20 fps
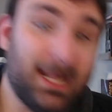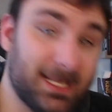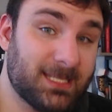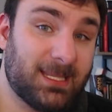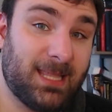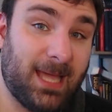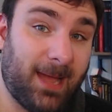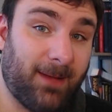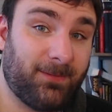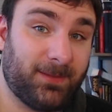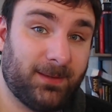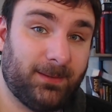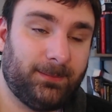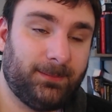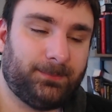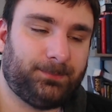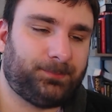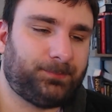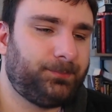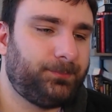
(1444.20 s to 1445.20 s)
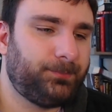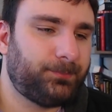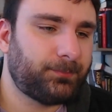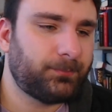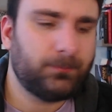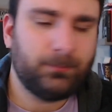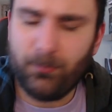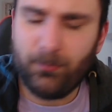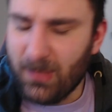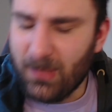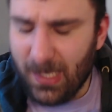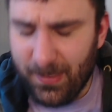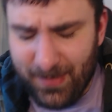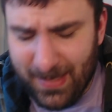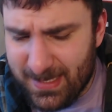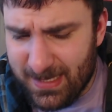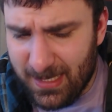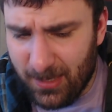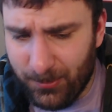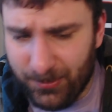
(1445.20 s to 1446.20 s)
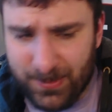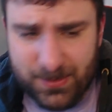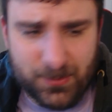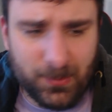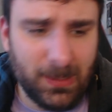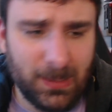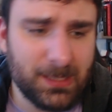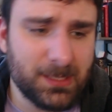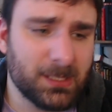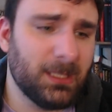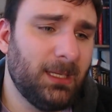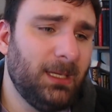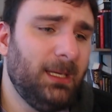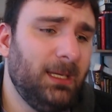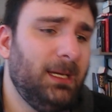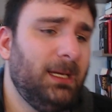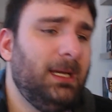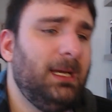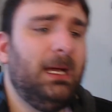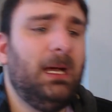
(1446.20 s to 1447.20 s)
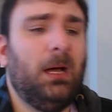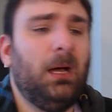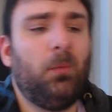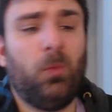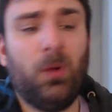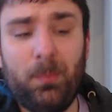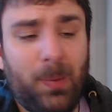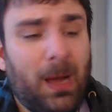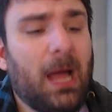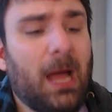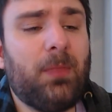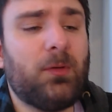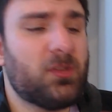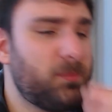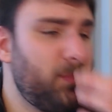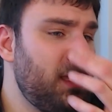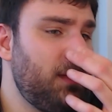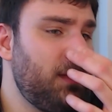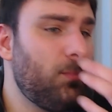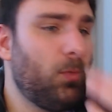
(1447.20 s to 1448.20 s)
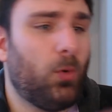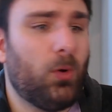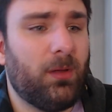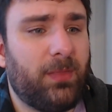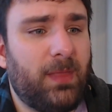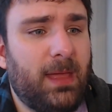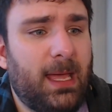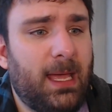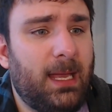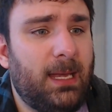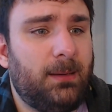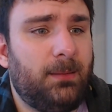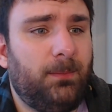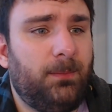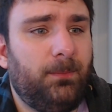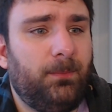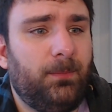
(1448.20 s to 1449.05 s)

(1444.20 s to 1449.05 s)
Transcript: theft. That's not what this was. What bothers me more than,